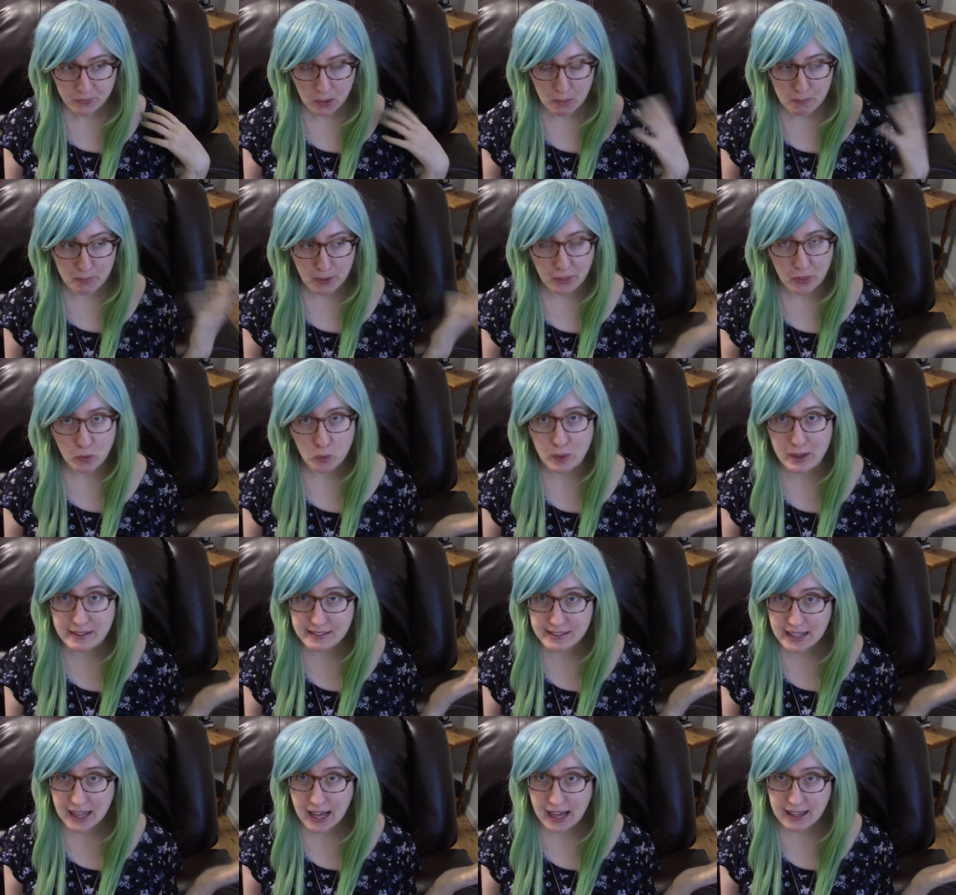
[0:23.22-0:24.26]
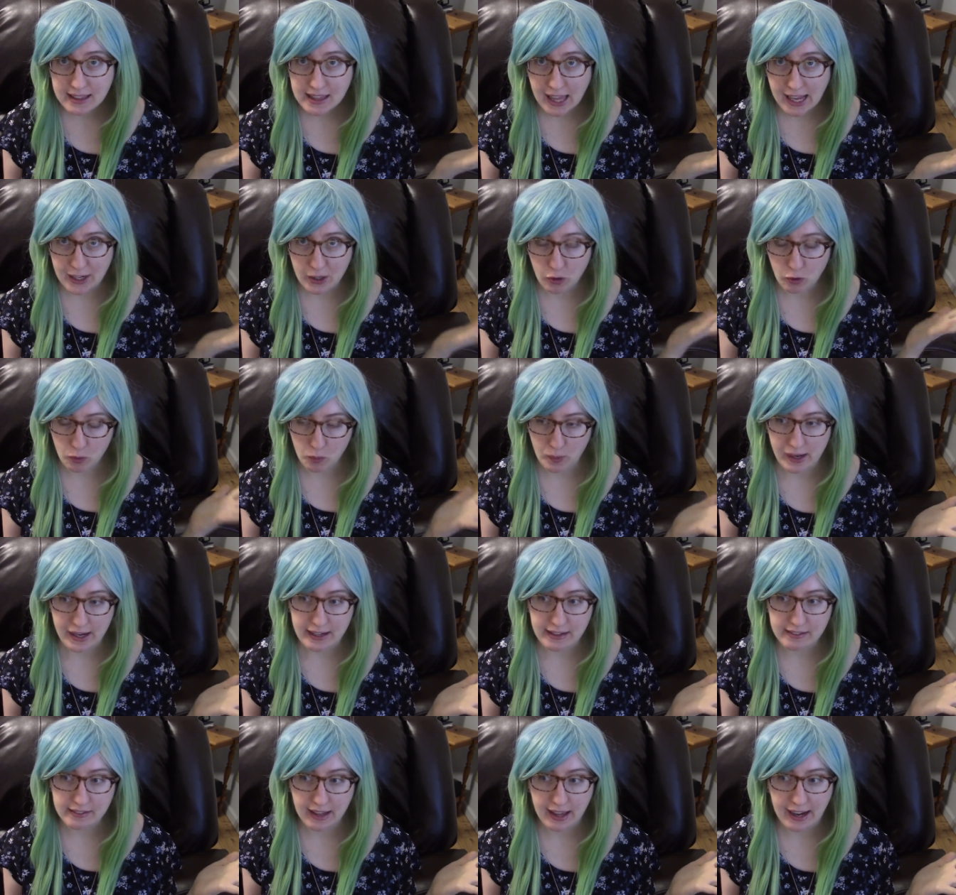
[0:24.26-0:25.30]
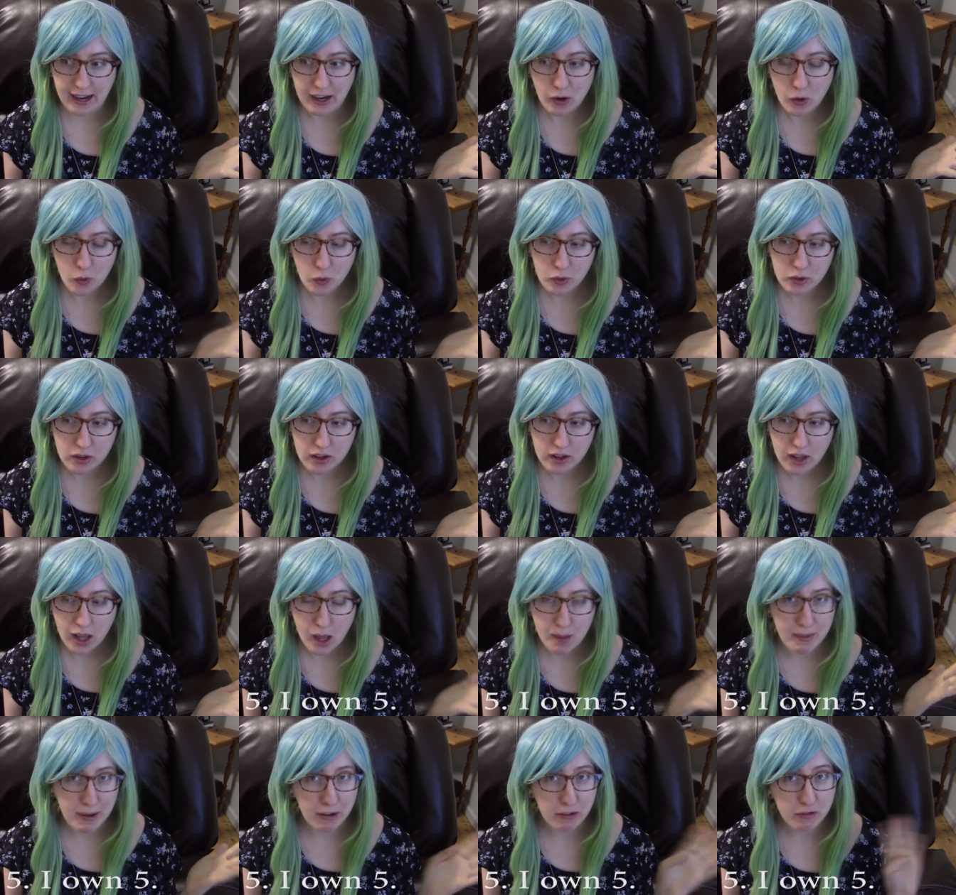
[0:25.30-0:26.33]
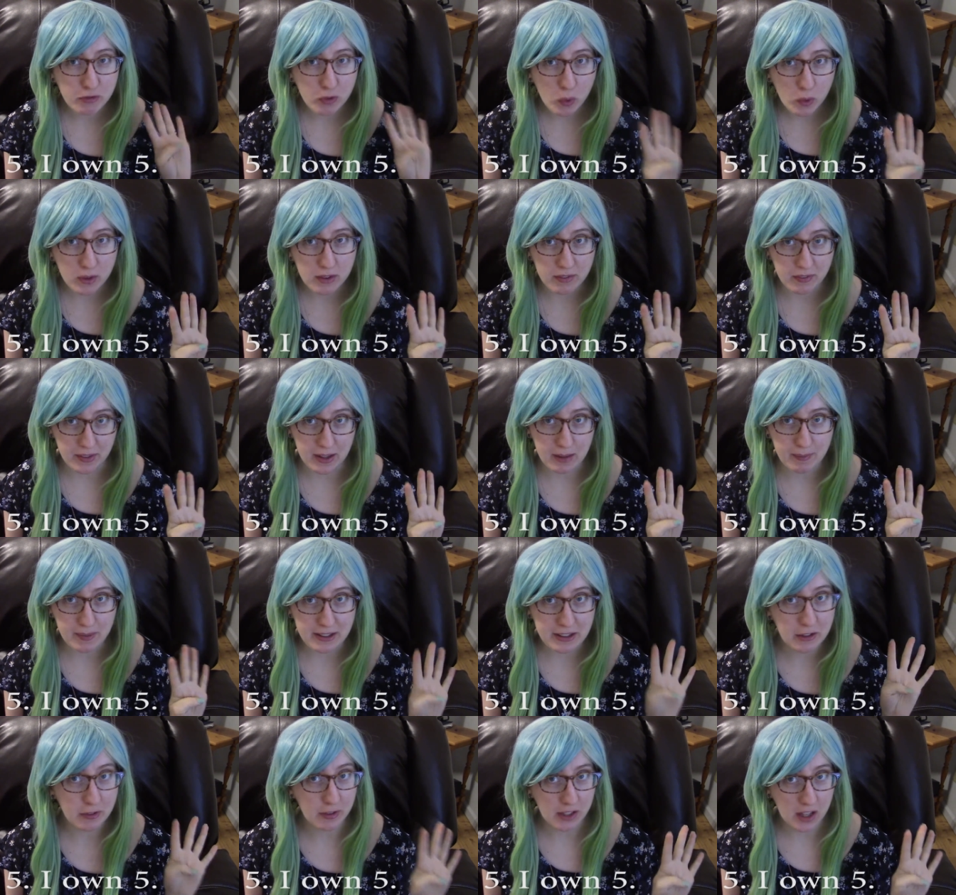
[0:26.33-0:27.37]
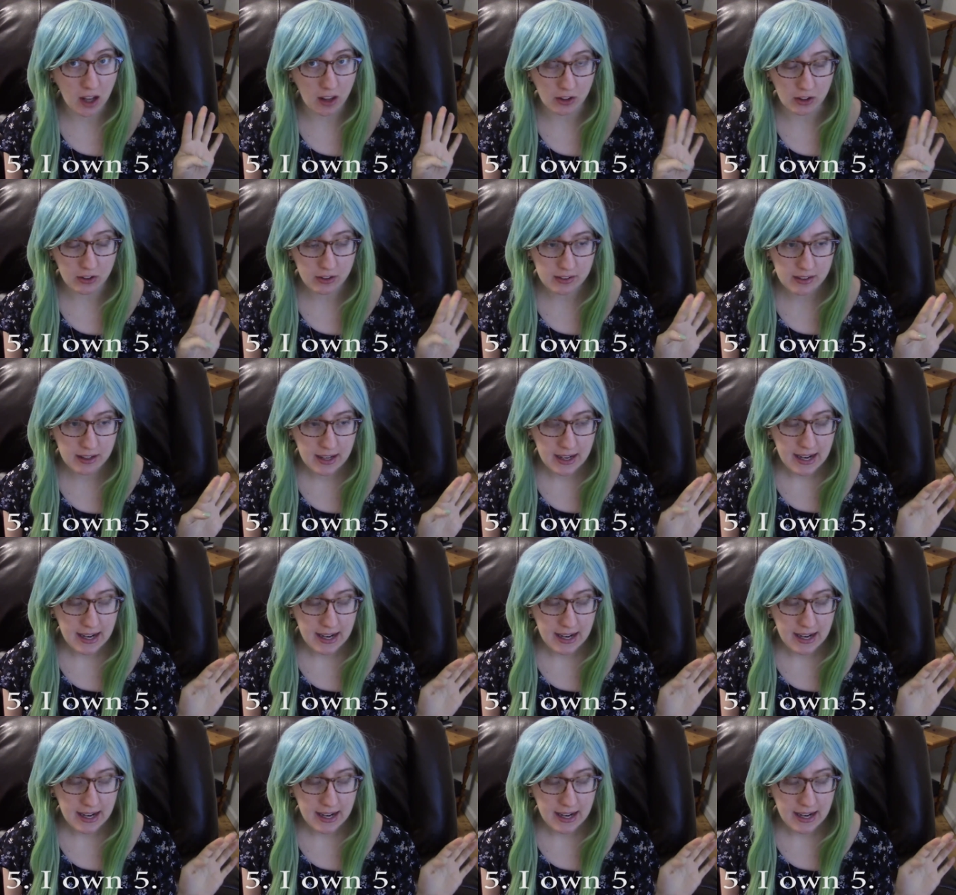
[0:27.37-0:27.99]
but the reason I like her wigs, and I own about four of them in different colors,